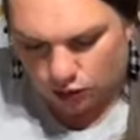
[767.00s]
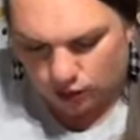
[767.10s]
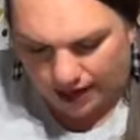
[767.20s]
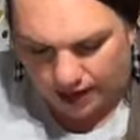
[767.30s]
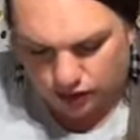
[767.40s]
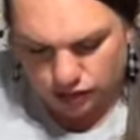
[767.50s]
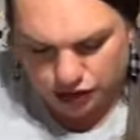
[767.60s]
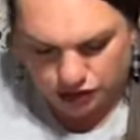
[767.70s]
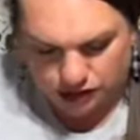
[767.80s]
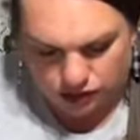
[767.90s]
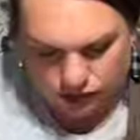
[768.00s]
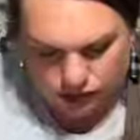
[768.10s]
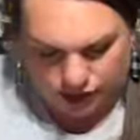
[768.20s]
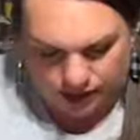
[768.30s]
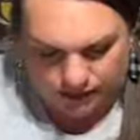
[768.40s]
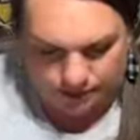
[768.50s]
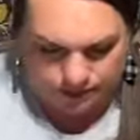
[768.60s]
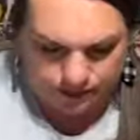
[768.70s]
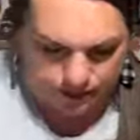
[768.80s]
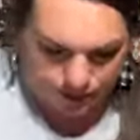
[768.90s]
around your silk screen.
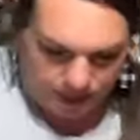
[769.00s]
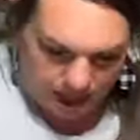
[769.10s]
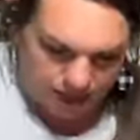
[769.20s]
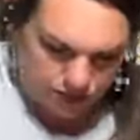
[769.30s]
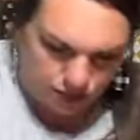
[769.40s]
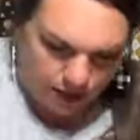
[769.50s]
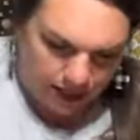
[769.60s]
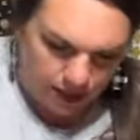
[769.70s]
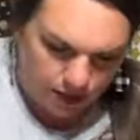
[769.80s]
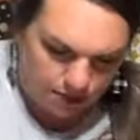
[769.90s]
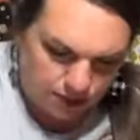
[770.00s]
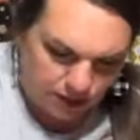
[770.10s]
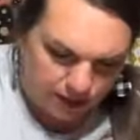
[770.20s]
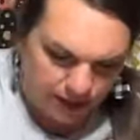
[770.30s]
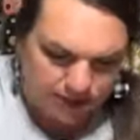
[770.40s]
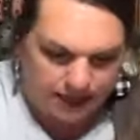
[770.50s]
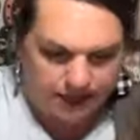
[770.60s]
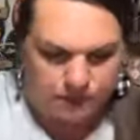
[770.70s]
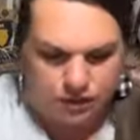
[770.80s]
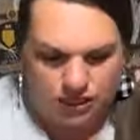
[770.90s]
Okay, so right now what I'm doing is I
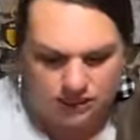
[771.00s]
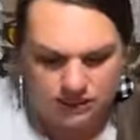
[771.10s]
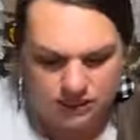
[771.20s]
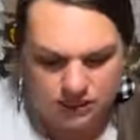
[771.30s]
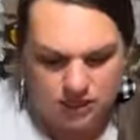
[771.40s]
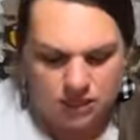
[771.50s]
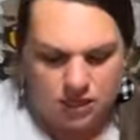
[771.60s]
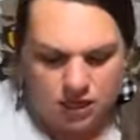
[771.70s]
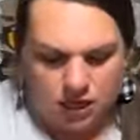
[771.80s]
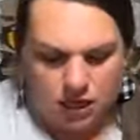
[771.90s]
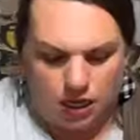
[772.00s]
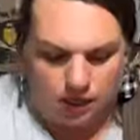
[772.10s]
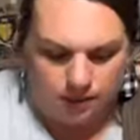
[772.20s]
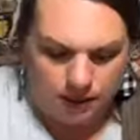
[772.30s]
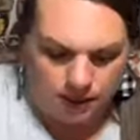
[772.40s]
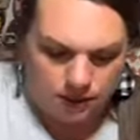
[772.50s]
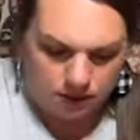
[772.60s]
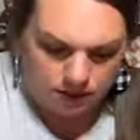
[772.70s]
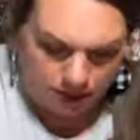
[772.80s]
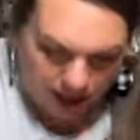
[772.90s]
am just
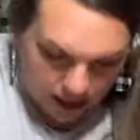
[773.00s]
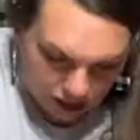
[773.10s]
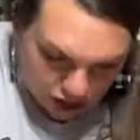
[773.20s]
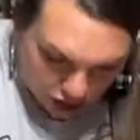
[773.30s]
making